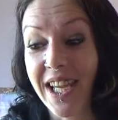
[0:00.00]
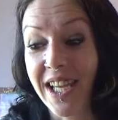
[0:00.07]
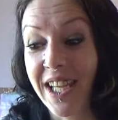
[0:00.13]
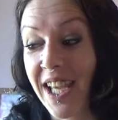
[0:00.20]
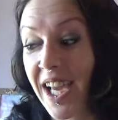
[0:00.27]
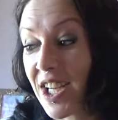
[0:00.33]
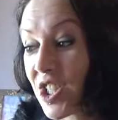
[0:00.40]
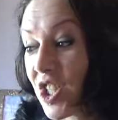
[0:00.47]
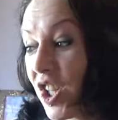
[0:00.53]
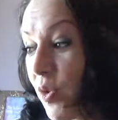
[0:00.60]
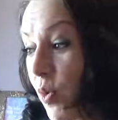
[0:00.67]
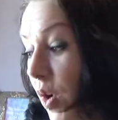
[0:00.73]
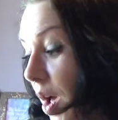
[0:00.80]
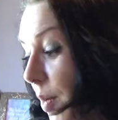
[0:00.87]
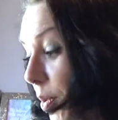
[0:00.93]
and catching
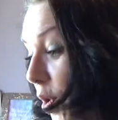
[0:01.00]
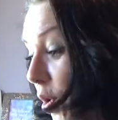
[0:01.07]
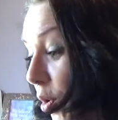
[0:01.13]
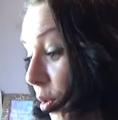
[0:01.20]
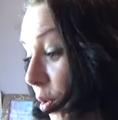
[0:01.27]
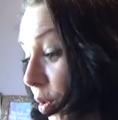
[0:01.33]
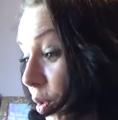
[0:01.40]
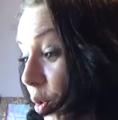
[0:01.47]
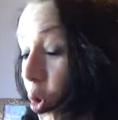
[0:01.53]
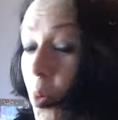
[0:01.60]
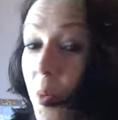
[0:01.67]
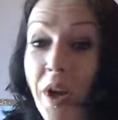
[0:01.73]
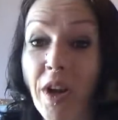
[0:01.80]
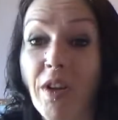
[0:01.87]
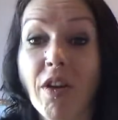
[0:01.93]
you all up on all
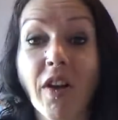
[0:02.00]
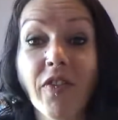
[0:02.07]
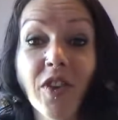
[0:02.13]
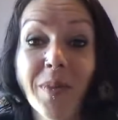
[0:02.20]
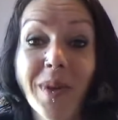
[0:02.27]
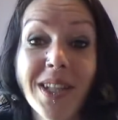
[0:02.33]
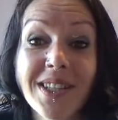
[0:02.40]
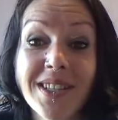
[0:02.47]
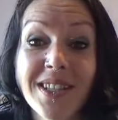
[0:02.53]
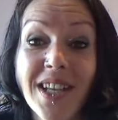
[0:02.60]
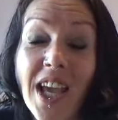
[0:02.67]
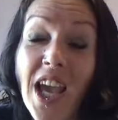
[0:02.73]
my crafty bits.